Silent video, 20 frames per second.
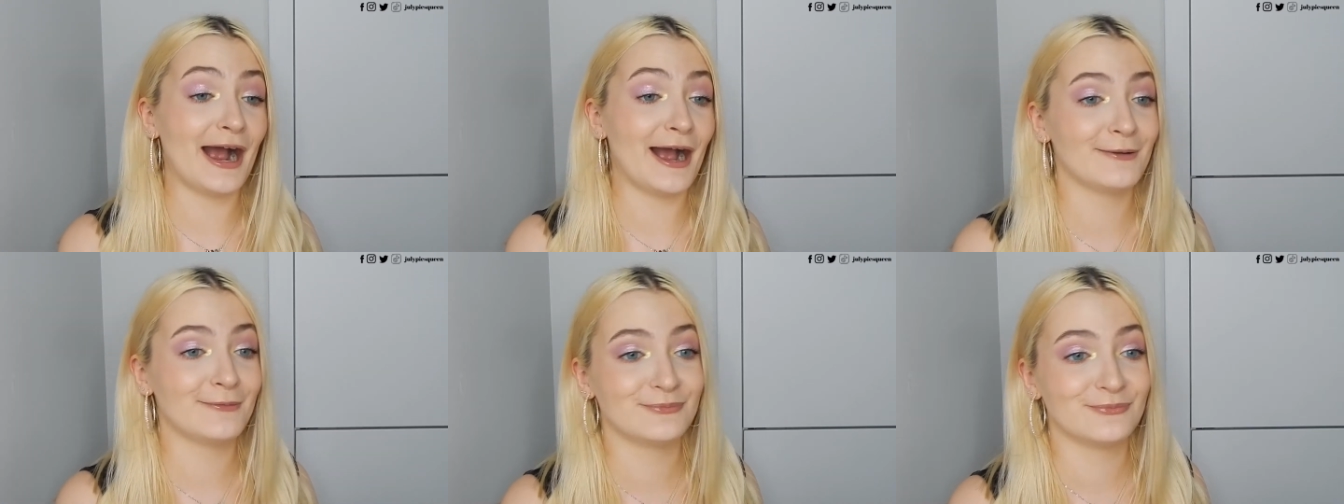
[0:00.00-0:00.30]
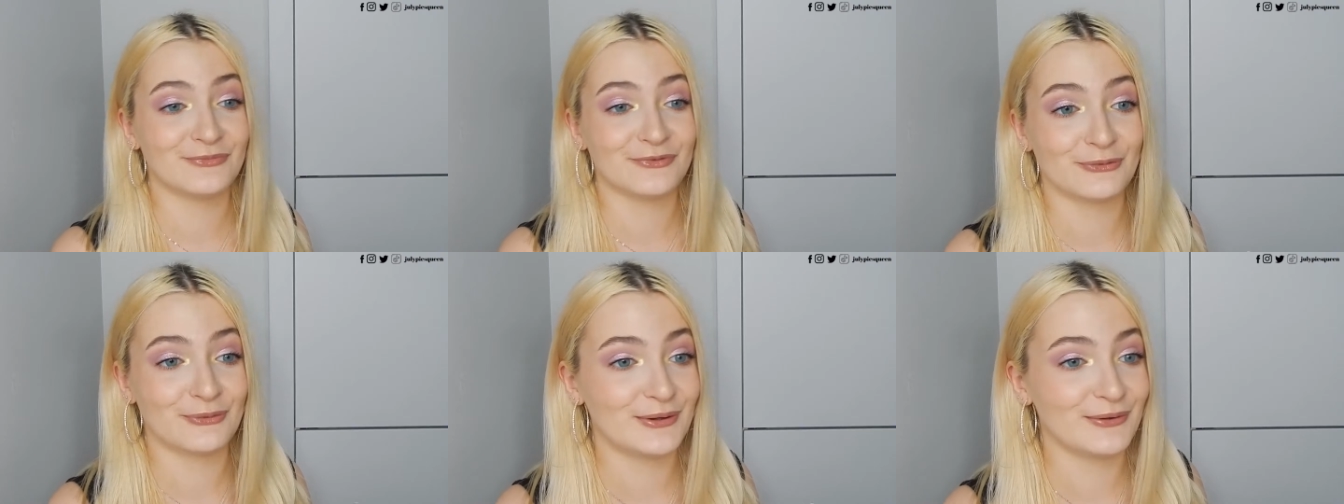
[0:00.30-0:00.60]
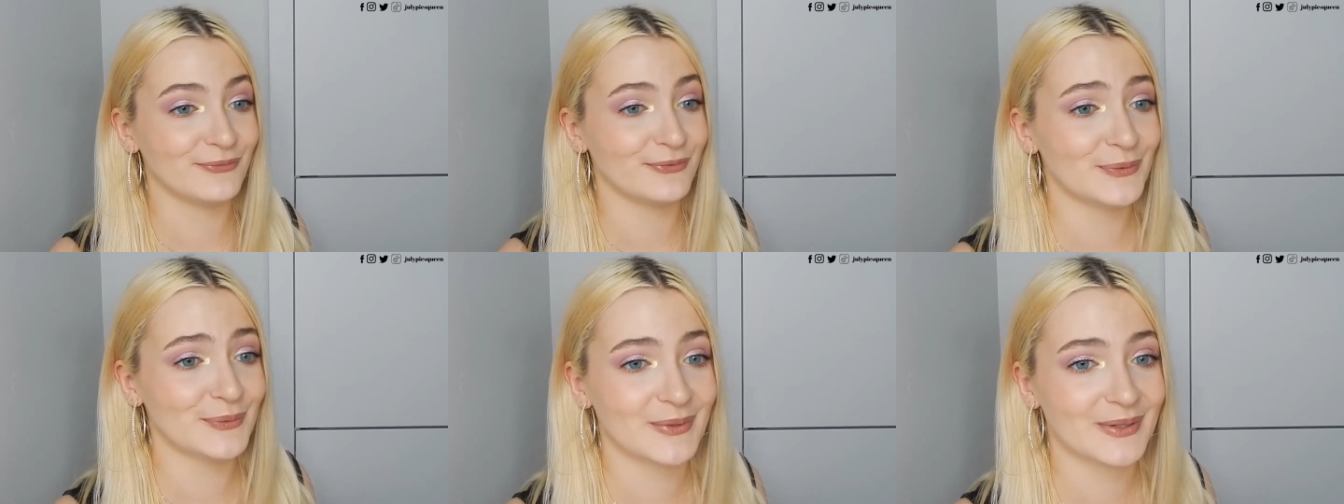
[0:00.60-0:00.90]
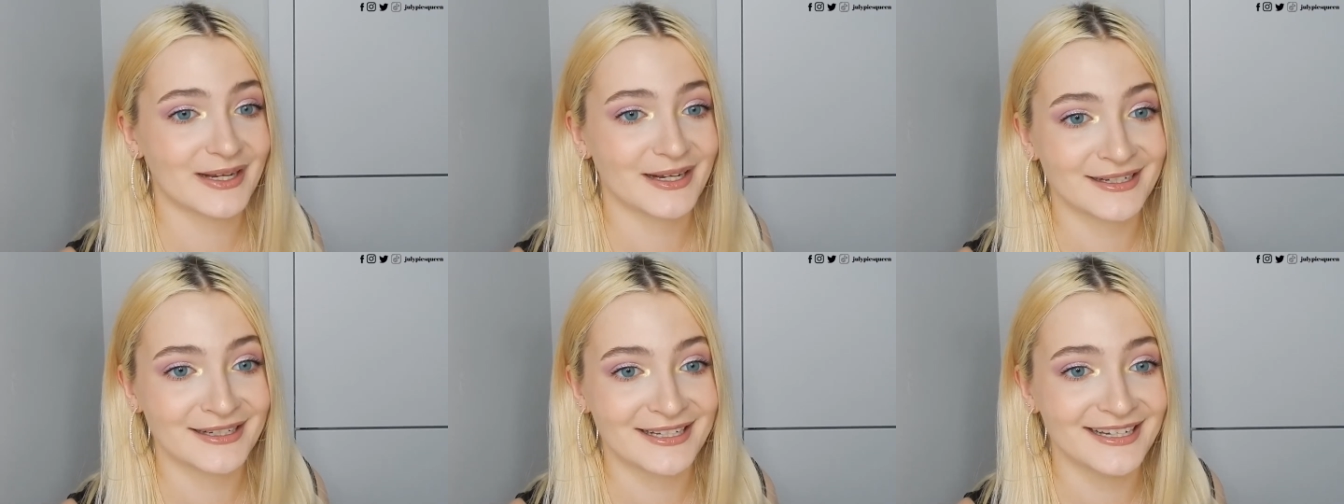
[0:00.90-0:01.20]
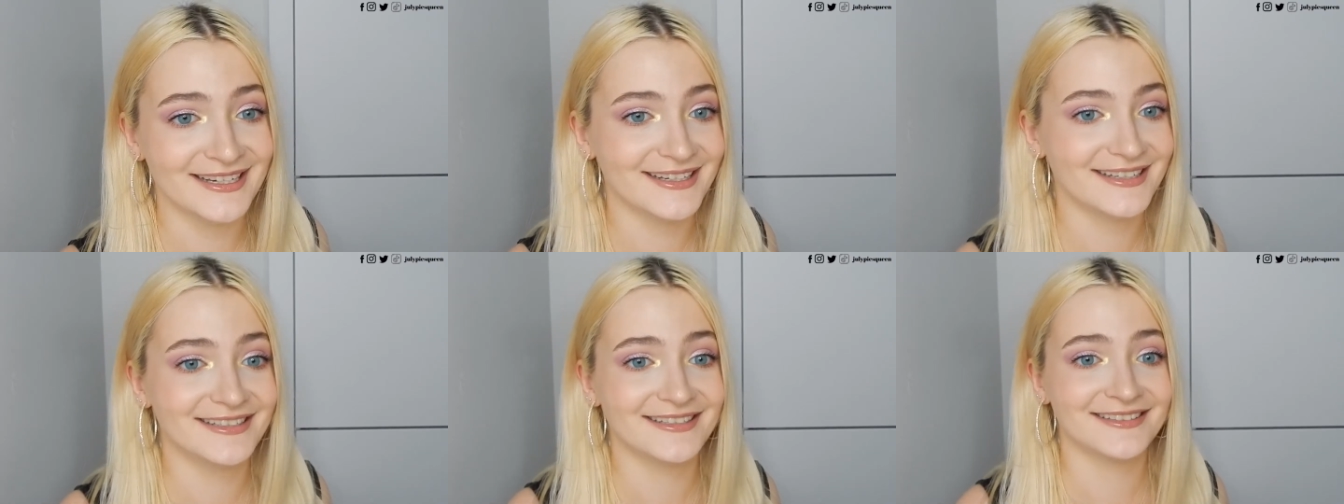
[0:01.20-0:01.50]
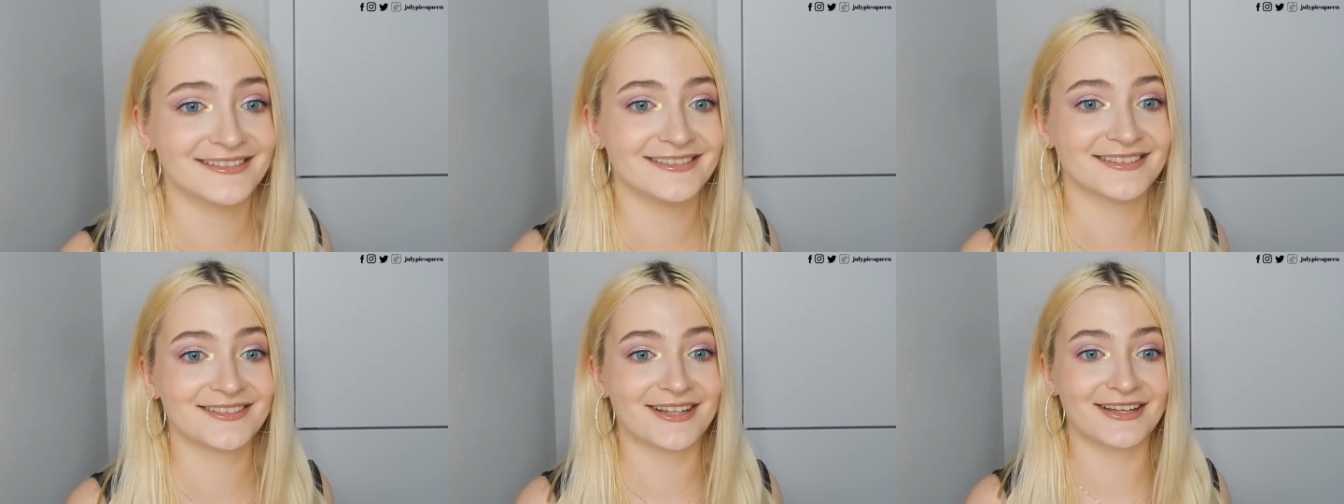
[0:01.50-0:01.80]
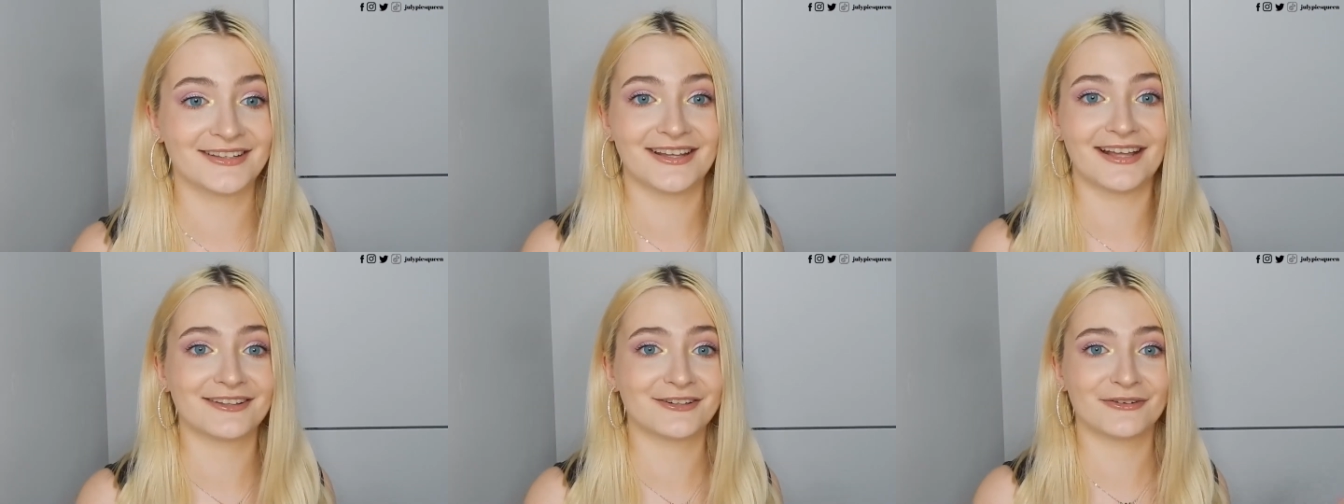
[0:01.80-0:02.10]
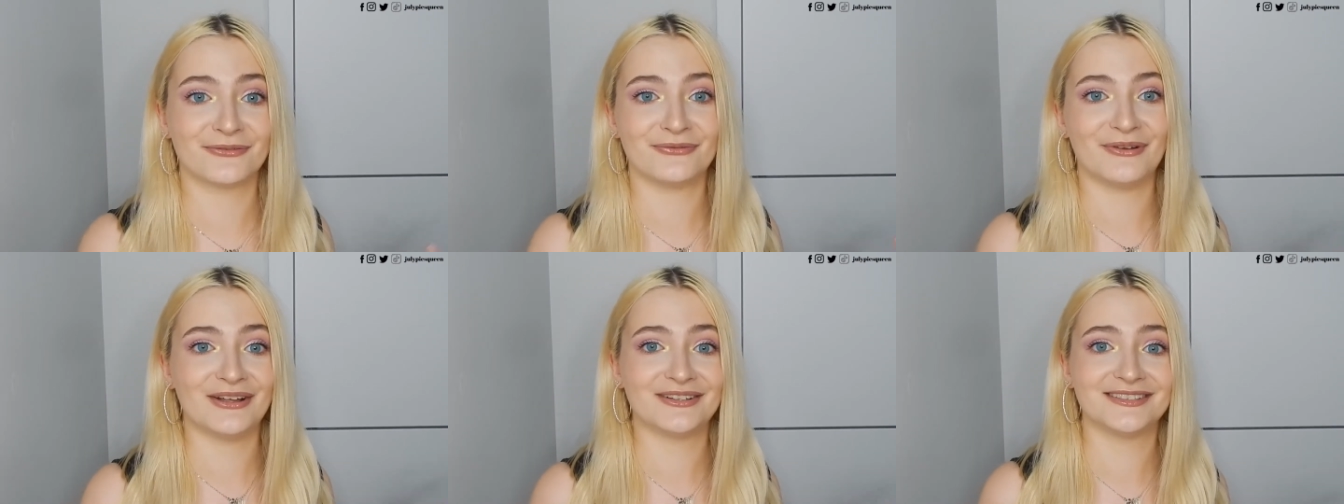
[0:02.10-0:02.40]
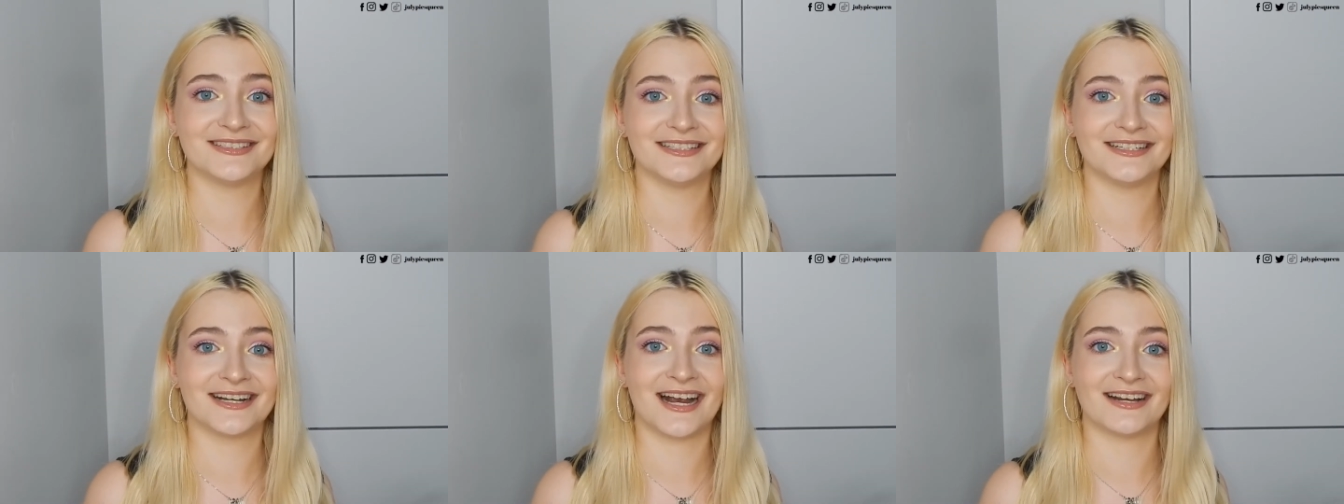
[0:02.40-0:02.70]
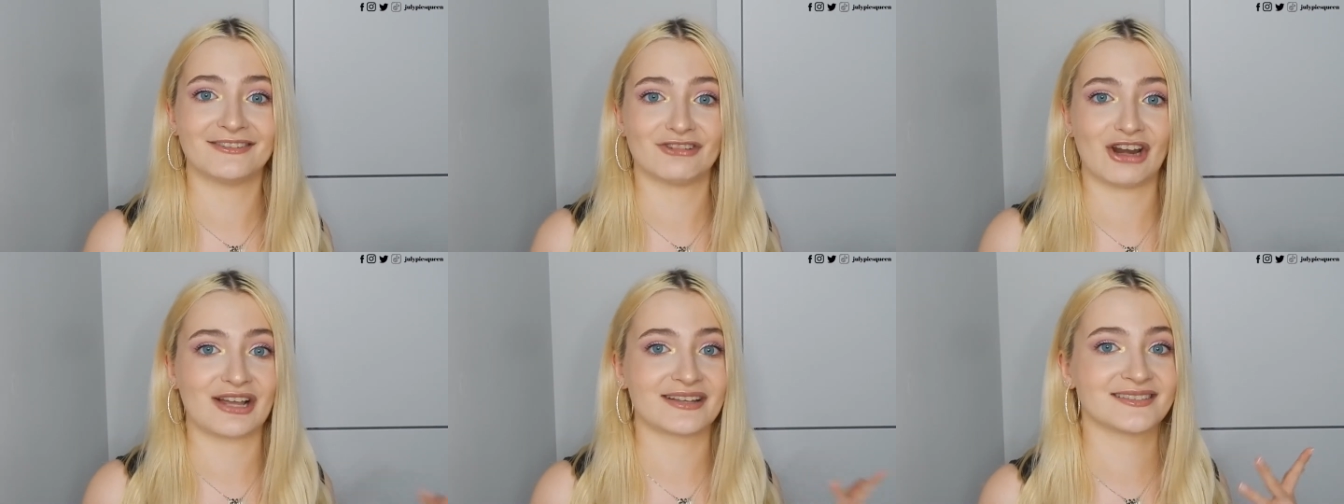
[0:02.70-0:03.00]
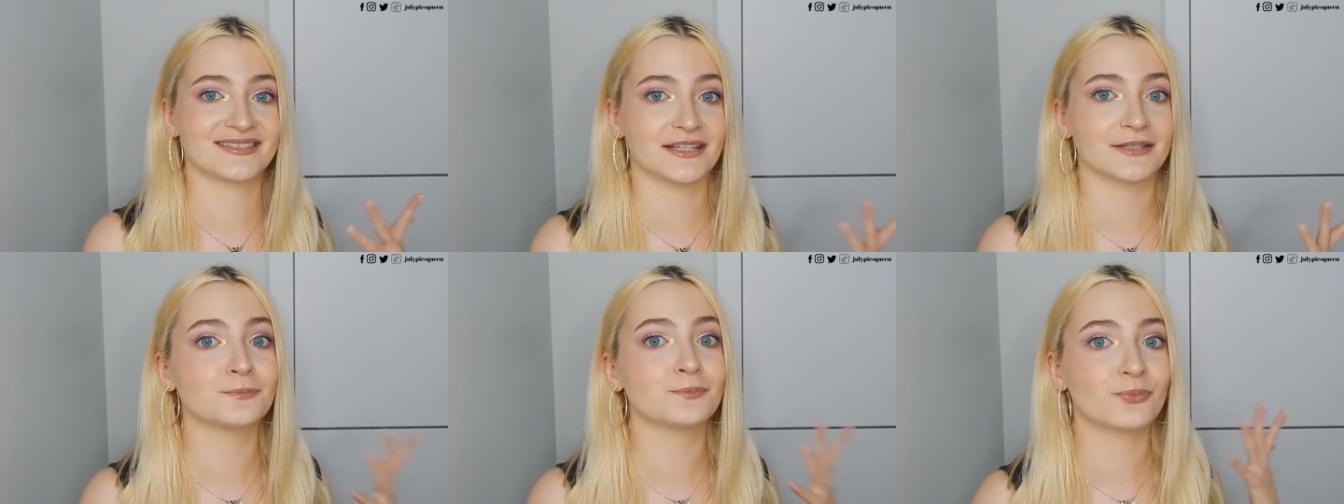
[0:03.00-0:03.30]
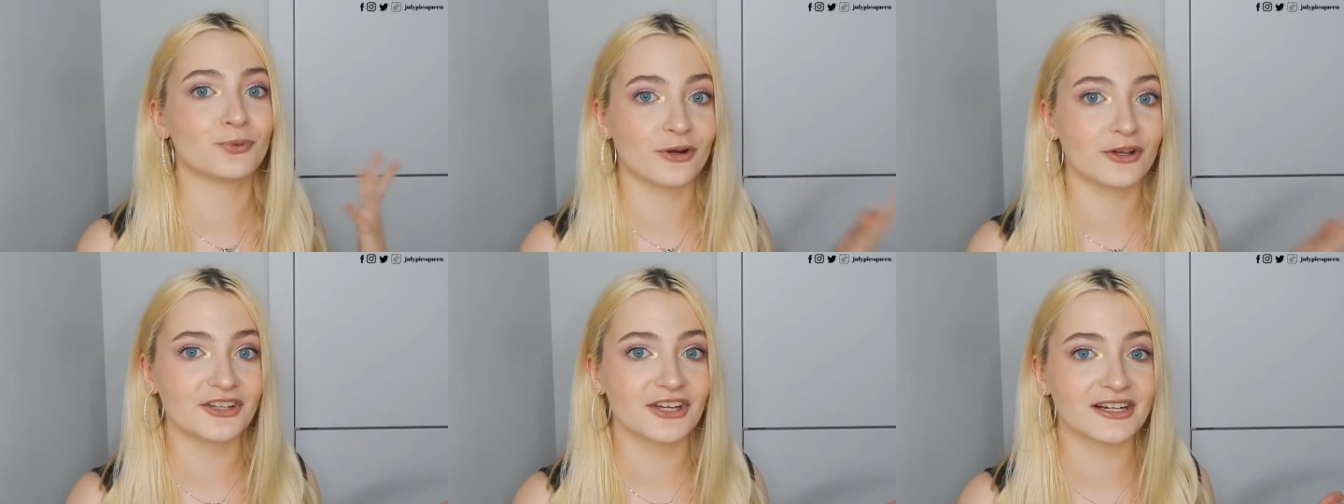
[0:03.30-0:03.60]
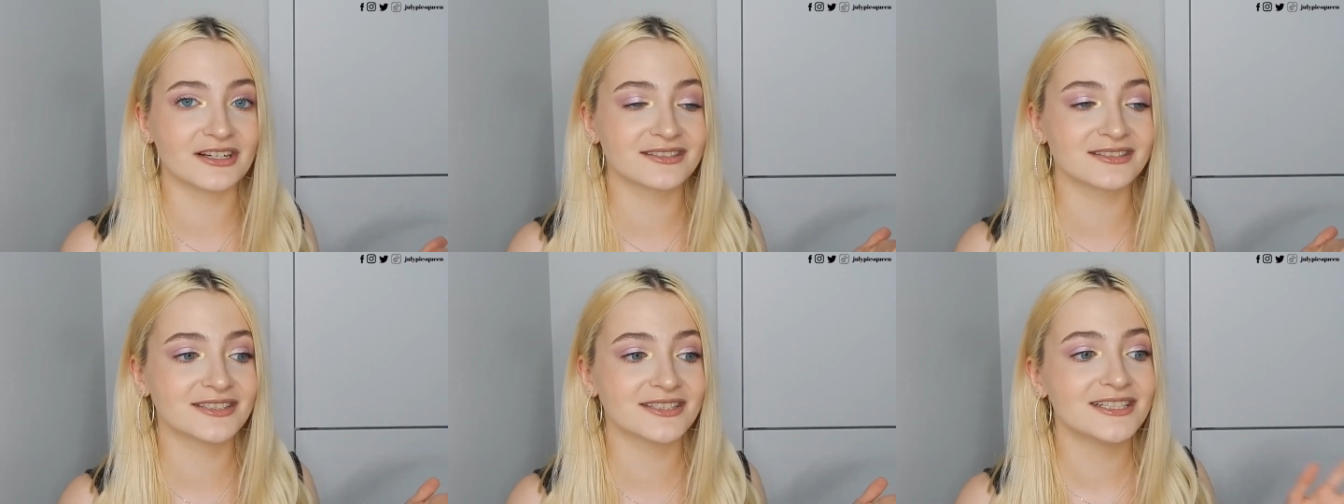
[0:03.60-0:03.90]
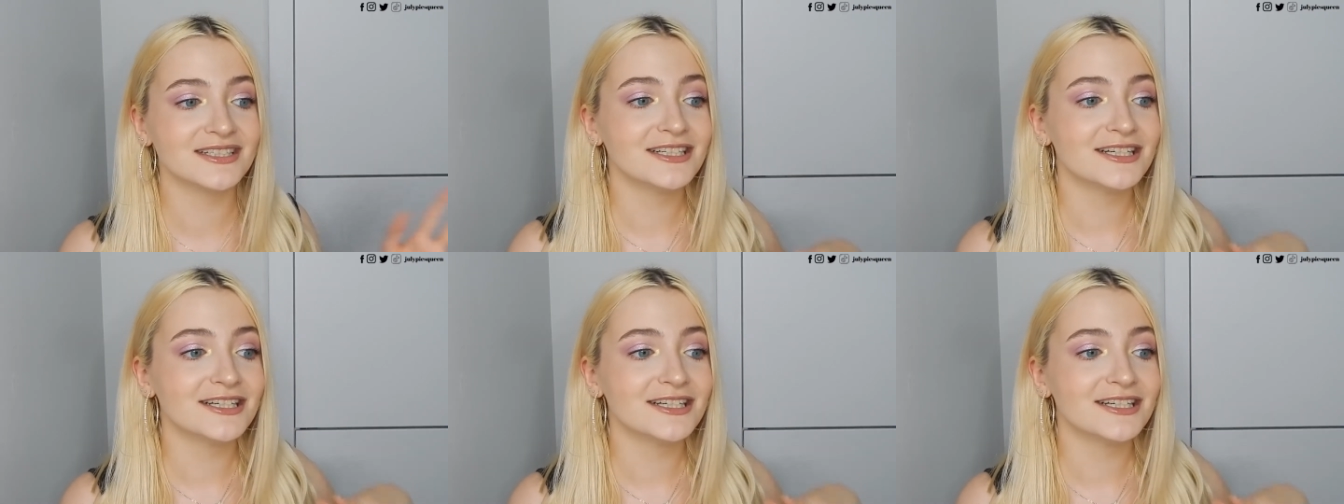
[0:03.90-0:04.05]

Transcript: I'm reviewing again another Fenty kind of like set product